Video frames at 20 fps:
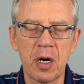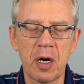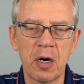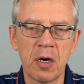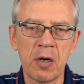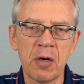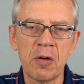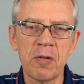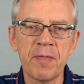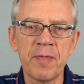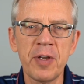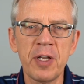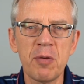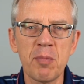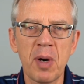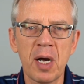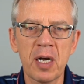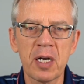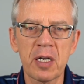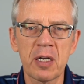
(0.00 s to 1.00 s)
All
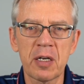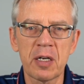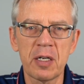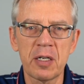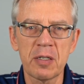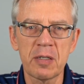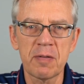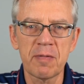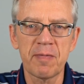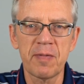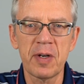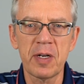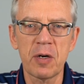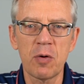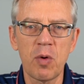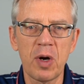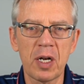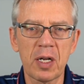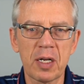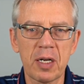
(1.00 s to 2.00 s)
feedback is very
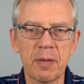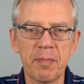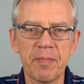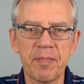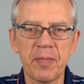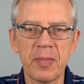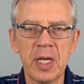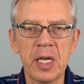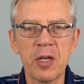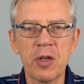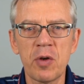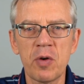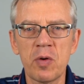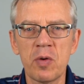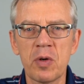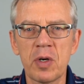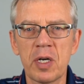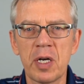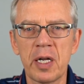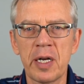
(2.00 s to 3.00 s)
welcome. Thank
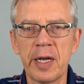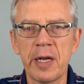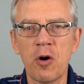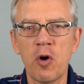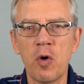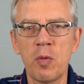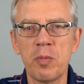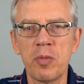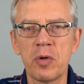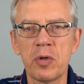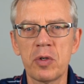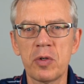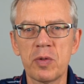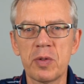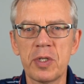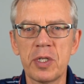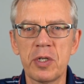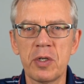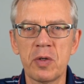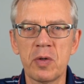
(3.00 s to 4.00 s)
you, and I hope to
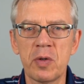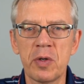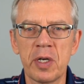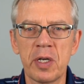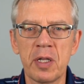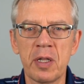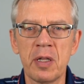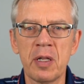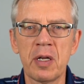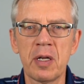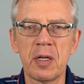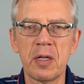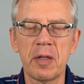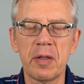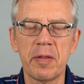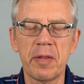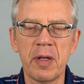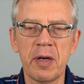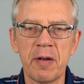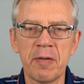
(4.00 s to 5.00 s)
see you in
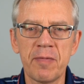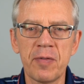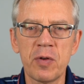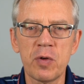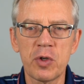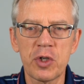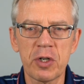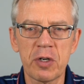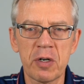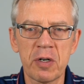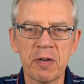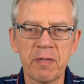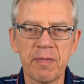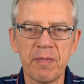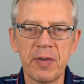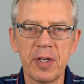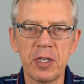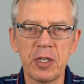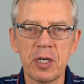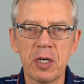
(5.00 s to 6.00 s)
the future
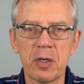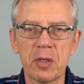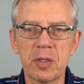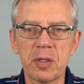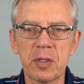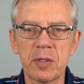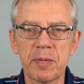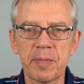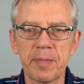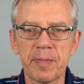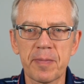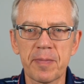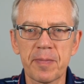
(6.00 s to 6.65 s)
videos.